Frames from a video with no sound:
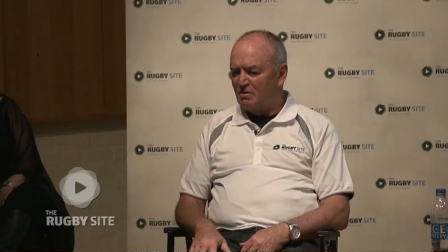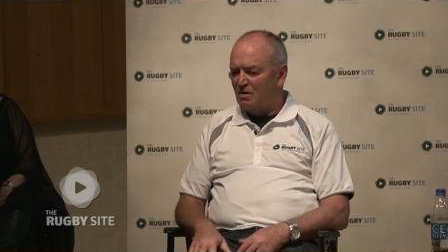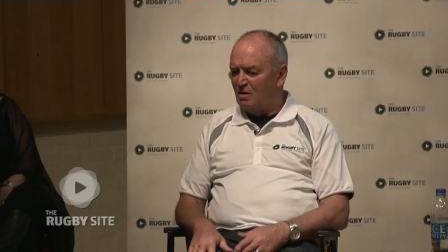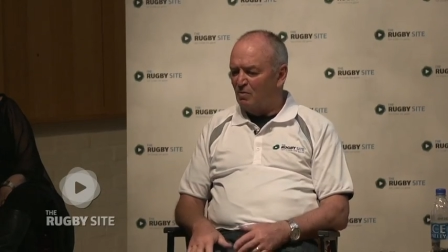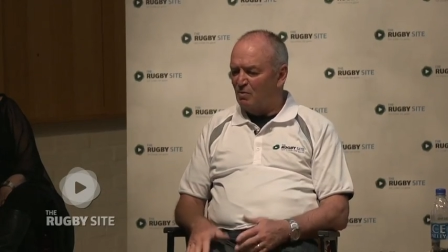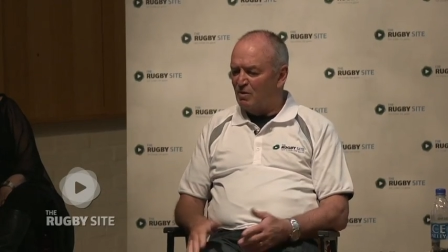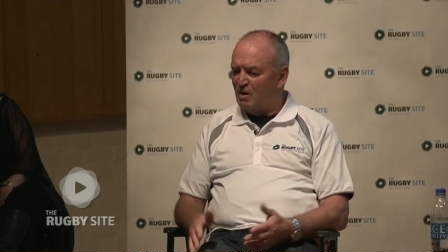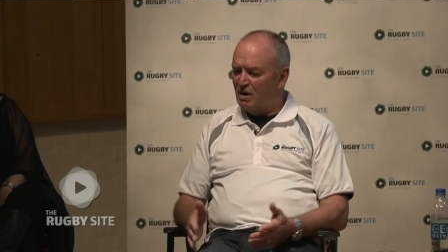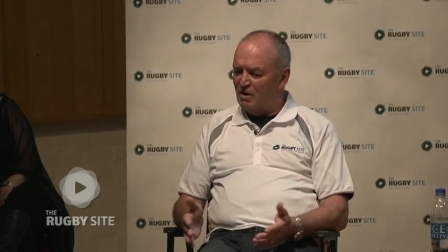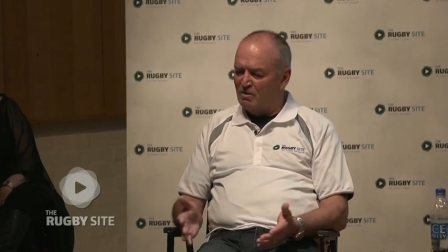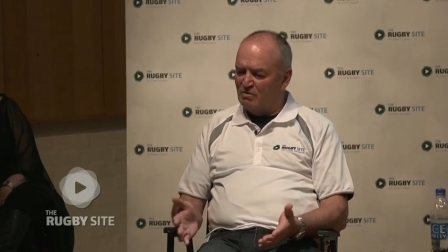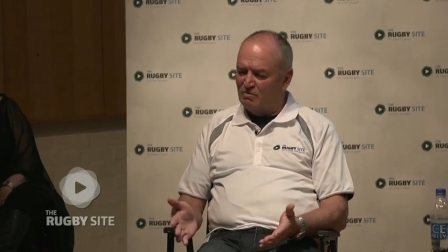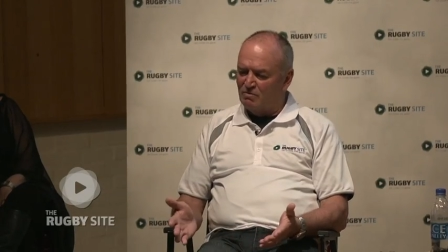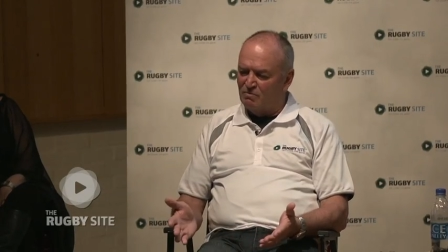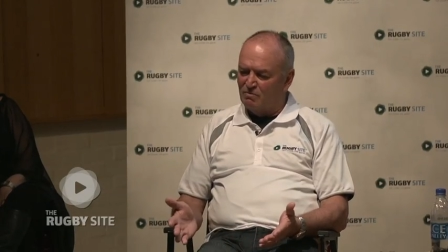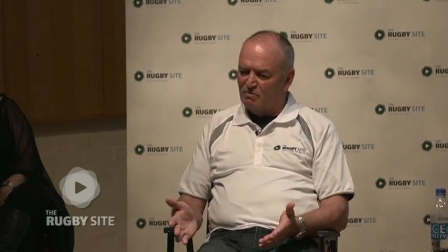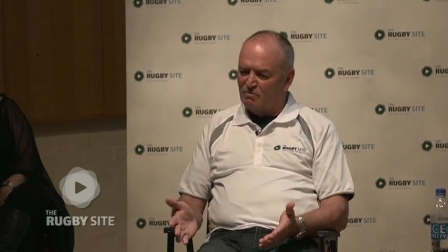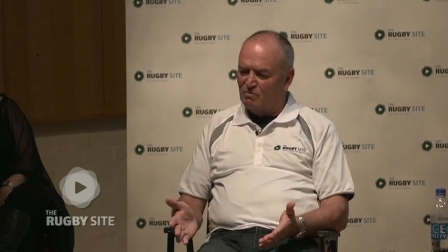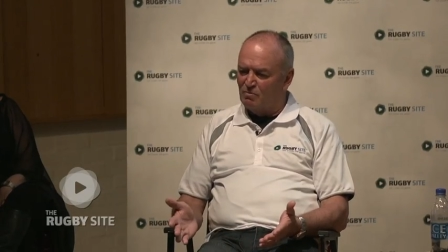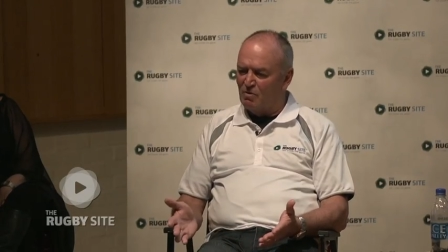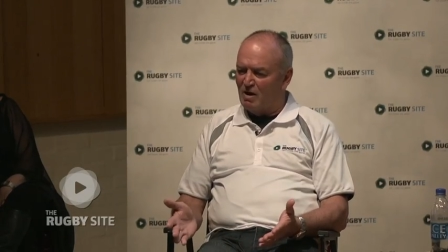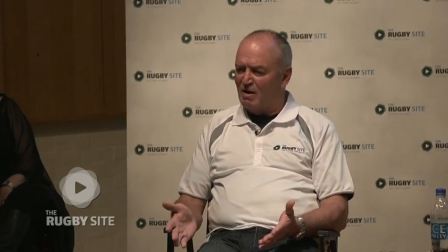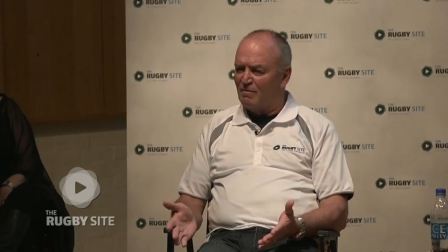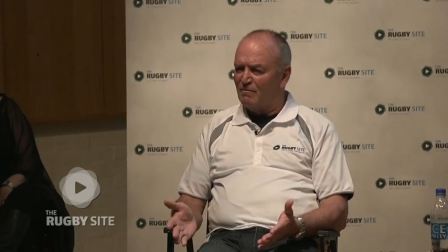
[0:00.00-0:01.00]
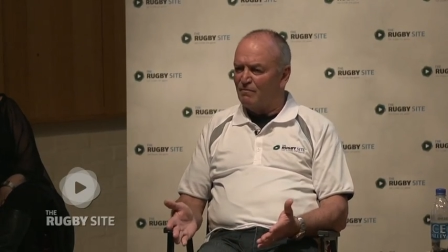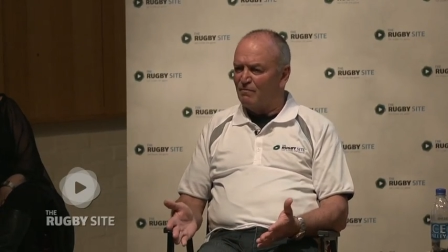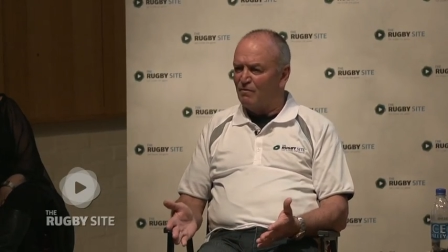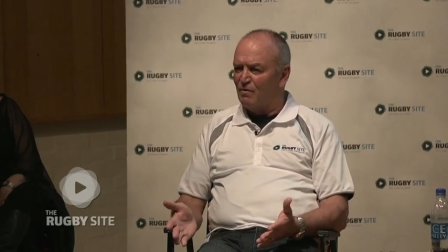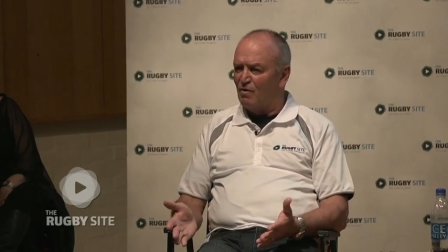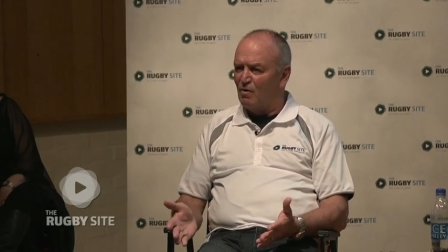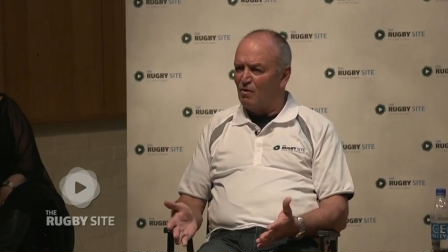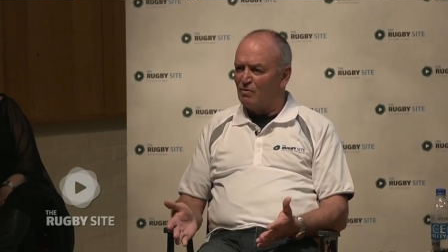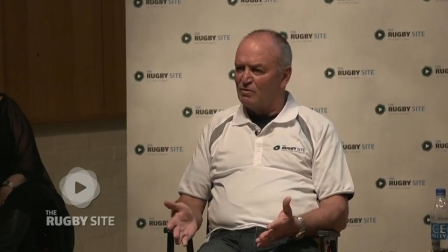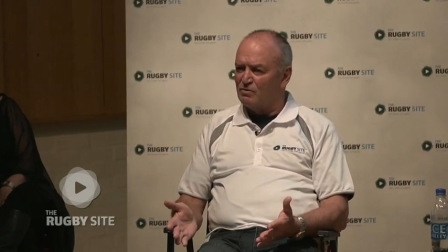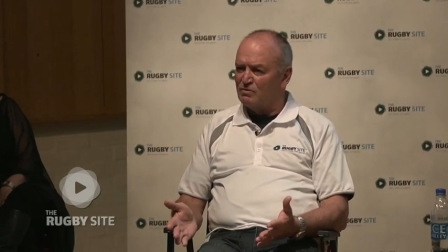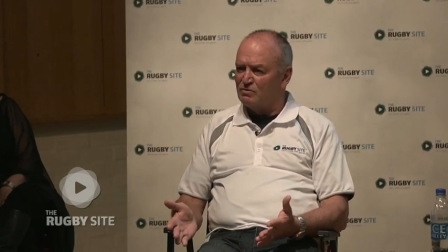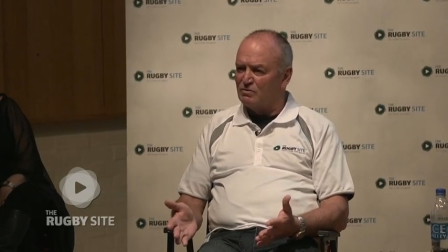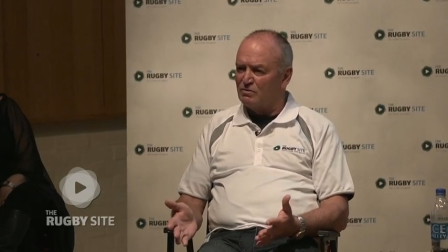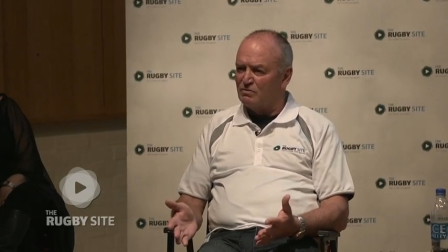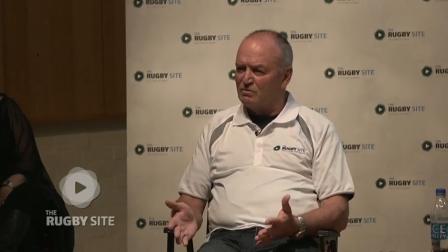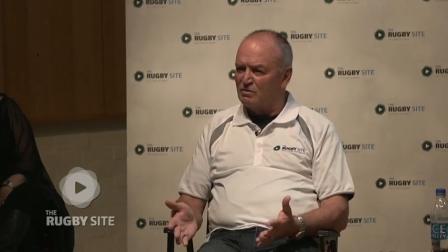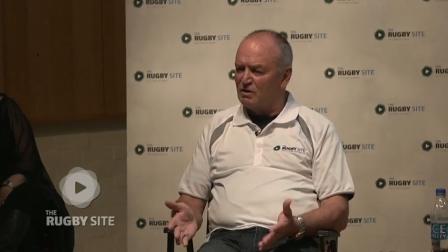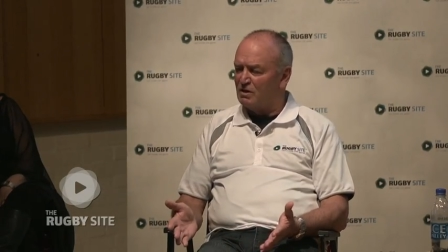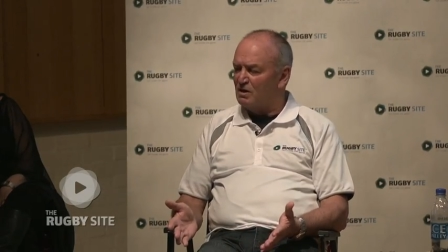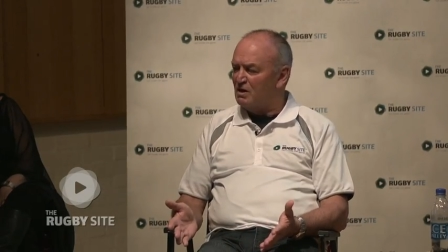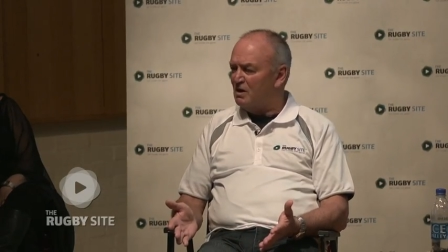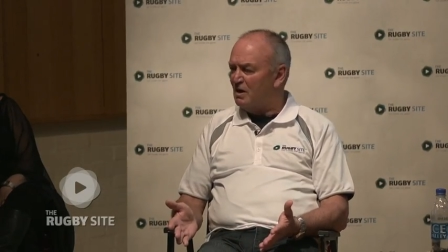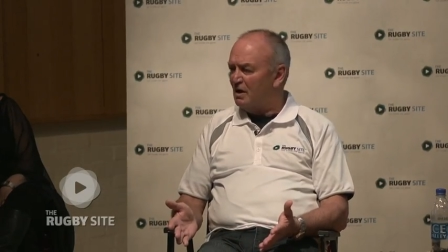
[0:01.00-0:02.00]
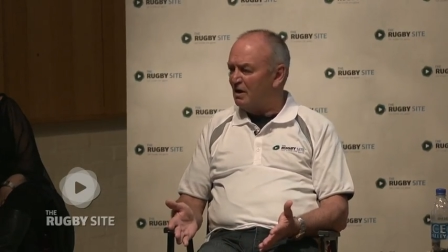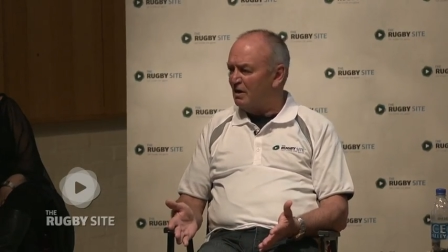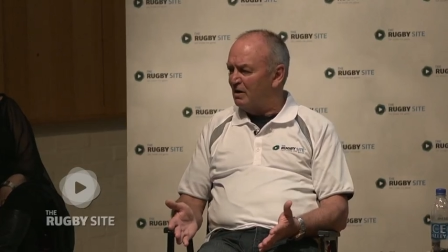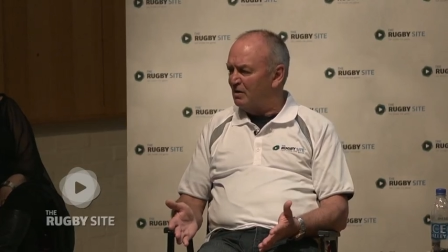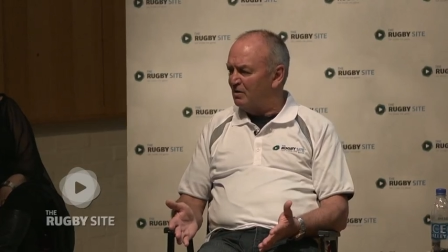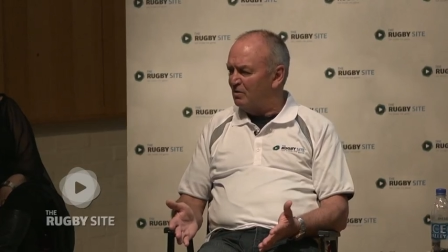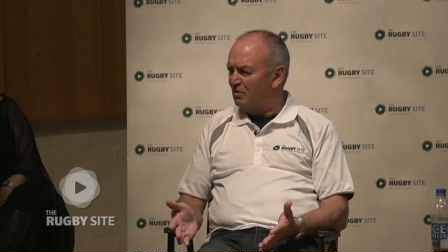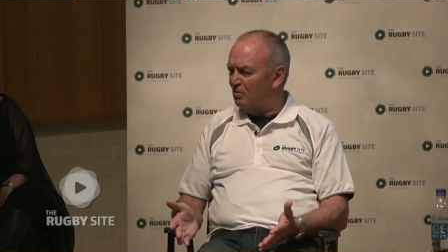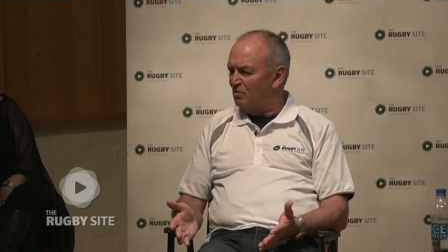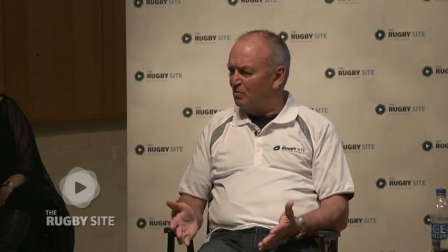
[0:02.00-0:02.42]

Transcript: you know, we had Grant Fox and Nicky Allen,